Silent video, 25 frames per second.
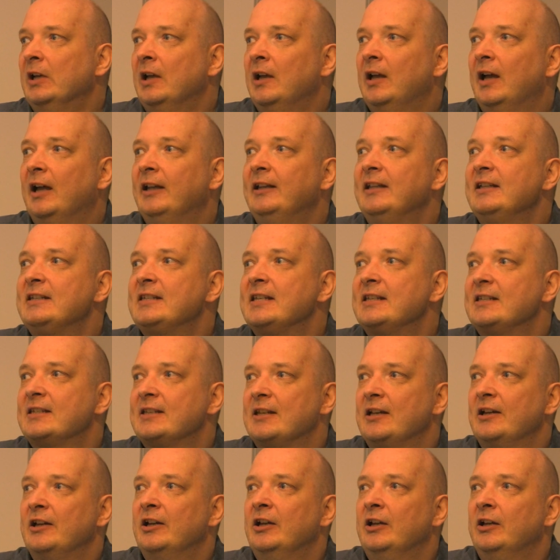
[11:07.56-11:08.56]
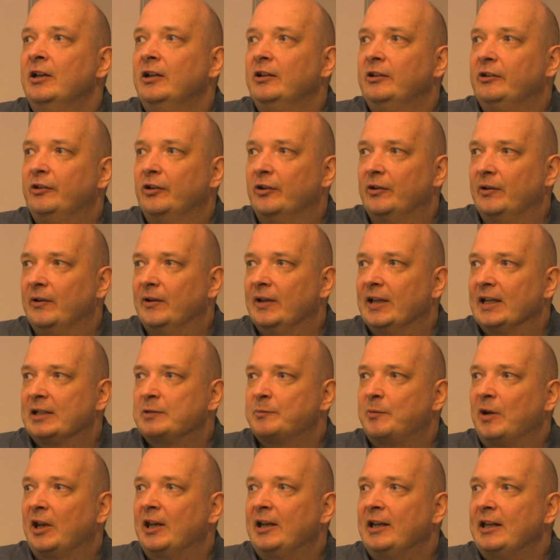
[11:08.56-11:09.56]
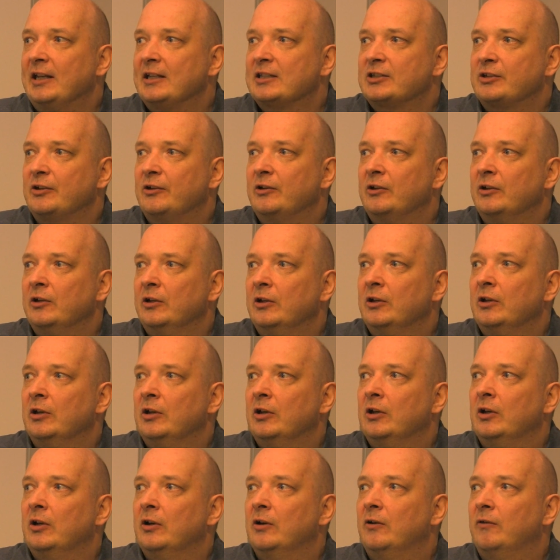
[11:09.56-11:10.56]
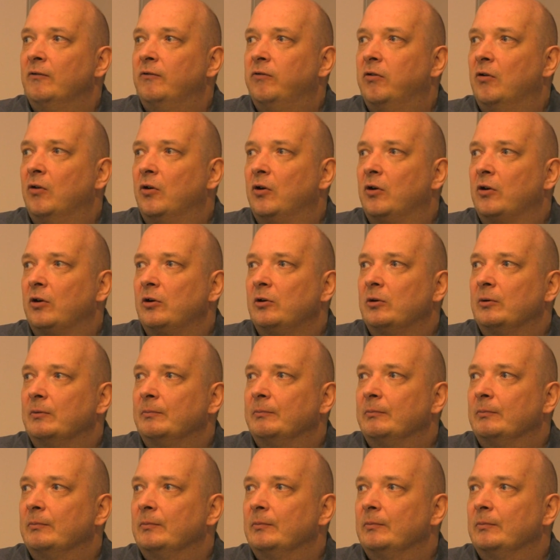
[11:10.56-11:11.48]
And this is the explanation for